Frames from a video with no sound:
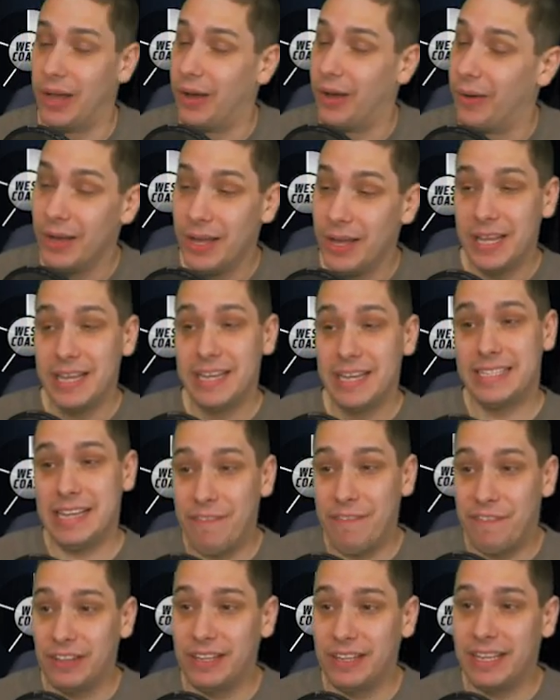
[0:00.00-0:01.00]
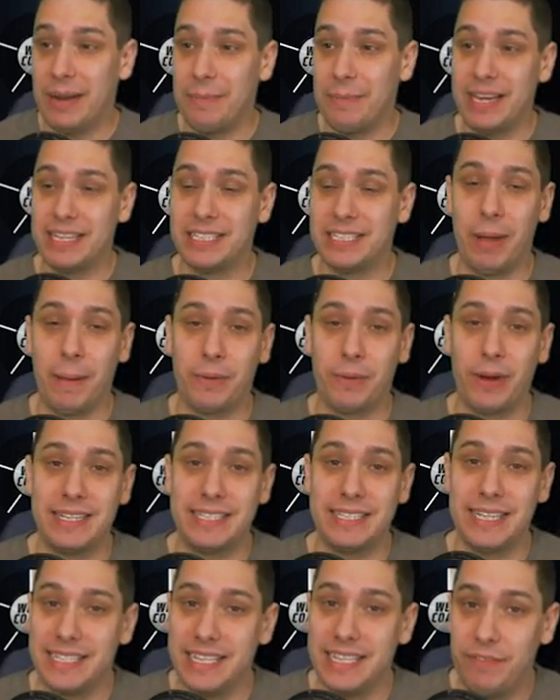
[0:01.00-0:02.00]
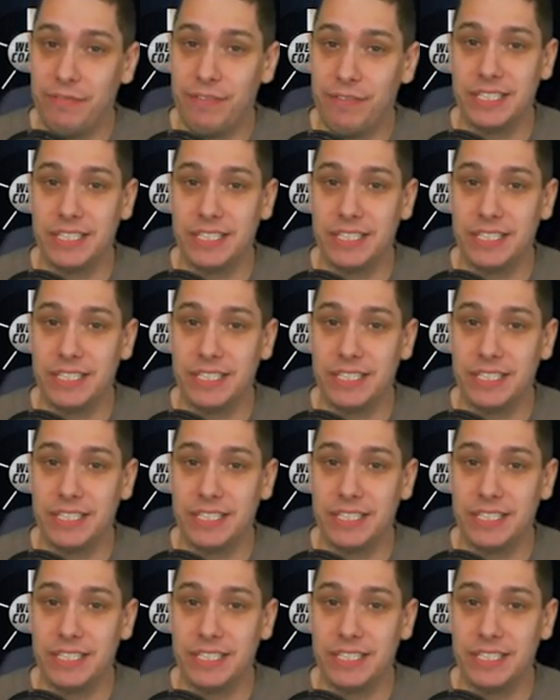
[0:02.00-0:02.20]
So definitely got to make some upgrades on